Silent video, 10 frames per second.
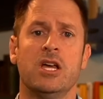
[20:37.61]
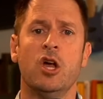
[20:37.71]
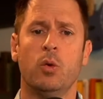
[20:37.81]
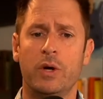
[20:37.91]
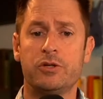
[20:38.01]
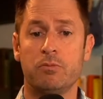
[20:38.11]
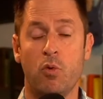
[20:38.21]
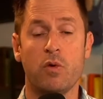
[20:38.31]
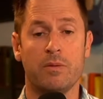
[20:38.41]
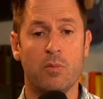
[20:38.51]
which
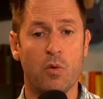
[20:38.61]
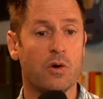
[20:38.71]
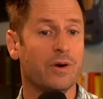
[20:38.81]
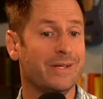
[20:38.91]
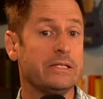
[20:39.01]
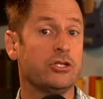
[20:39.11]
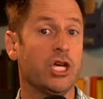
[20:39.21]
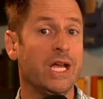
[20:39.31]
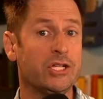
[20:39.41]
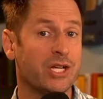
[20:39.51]
more and more is
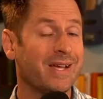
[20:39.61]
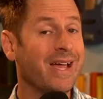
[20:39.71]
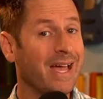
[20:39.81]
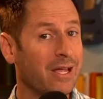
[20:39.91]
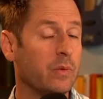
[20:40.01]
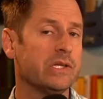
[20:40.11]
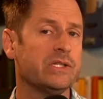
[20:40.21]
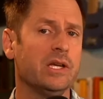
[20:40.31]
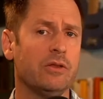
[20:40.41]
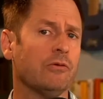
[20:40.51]
changing. And we
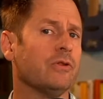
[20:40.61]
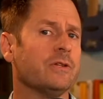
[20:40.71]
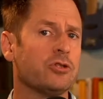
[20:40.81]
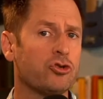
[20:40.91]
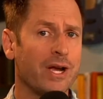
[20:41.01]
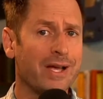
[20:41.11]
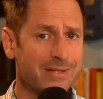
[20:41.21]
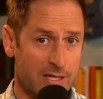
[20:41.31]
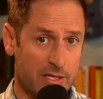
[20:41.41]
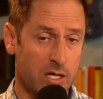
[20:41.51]
see through this trans
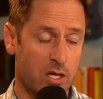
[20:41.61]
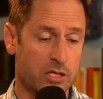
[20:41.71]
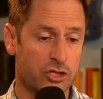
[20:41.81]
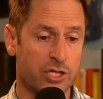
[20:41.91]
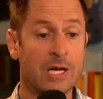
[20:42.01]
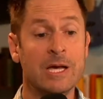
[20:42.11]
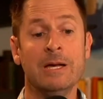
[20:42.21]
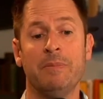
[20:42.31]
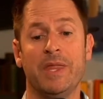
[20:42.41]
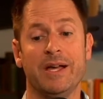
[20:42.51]
ideology
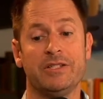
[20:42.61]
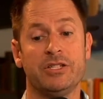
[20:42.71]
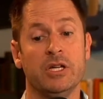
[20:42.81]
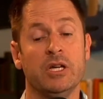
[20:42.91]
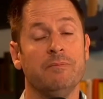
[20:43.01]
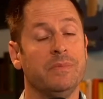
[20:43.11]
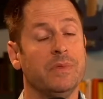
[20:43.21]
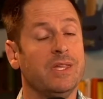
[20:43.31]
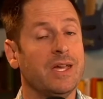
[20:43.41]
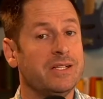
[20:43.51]
that
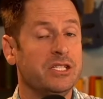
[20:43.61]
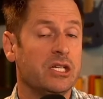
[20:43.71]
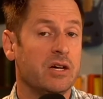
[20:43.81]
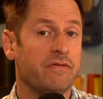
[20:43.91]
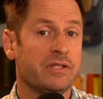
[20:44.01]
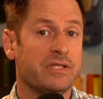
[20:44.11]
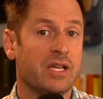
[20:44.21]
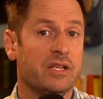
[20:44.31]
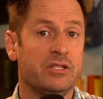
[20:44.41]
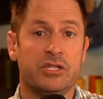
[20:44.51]
the idea of
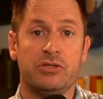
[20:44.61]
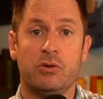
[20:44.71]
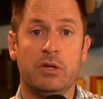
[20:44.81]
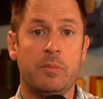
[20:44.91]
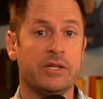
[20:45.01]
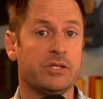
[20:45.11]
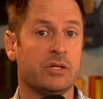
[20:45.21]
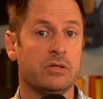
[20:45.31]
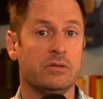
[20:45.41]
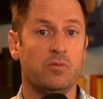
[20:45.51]
consent is only based
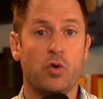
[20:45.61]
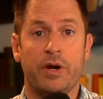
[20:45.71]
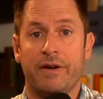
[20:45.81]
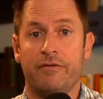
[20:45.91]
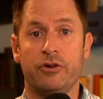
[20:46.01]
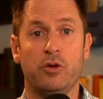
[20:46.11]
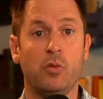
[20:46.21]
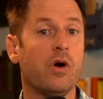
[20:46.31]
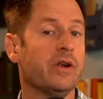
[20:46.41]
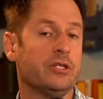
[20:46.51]
on whatever you
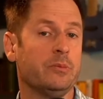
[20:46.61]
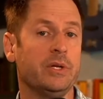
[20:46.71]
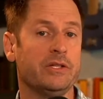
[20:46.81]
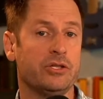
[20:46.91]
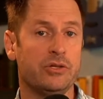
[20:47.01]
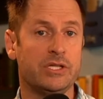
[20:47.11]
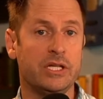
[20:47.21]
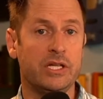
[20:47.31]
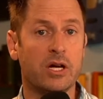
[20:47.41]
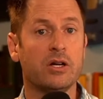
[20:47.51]
want it to be. So you see
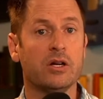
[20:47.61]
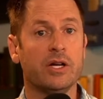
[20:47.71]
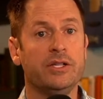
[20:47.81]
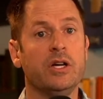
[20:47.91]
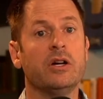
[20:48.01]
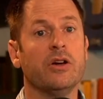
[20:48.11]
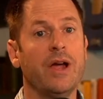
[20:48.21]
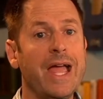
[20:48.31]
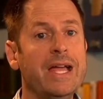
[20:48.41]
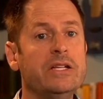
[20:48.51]
younger and younger
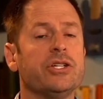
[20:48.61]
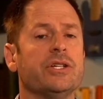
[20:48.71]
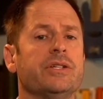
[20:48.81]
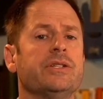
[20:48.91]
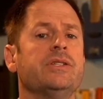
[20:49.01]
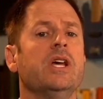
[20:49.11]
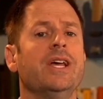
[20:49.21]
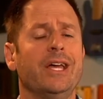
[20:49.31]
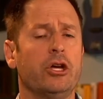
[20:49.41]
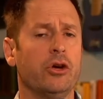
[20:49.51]
ages
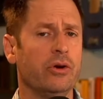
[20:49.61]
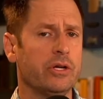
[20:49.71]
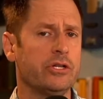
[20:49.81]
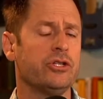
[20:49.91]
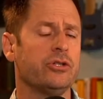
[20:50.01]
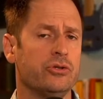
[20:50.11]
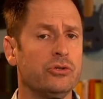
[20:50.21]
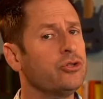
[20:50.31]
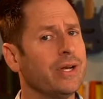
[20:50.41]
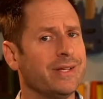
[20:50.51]
encouraged to
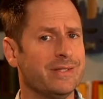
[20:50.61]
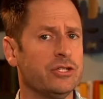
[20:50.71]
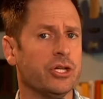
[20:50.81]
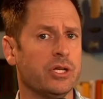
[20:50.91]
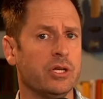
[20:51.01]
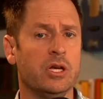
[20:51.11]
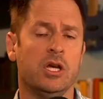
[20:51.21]
transition